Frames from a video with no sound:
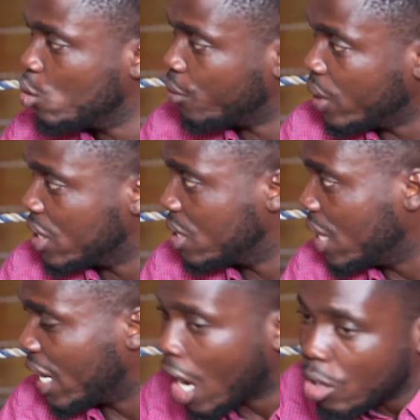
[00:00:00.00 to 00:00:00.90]
you faced
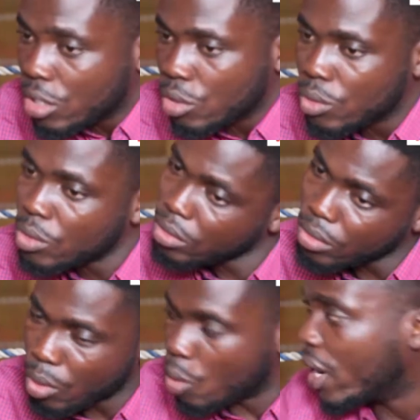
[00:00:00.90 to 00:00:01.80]
and how do
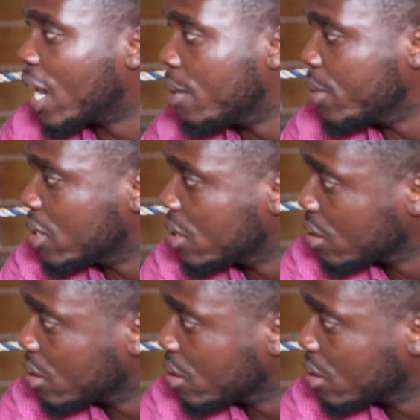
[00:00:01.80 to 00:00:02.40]
you overcome it?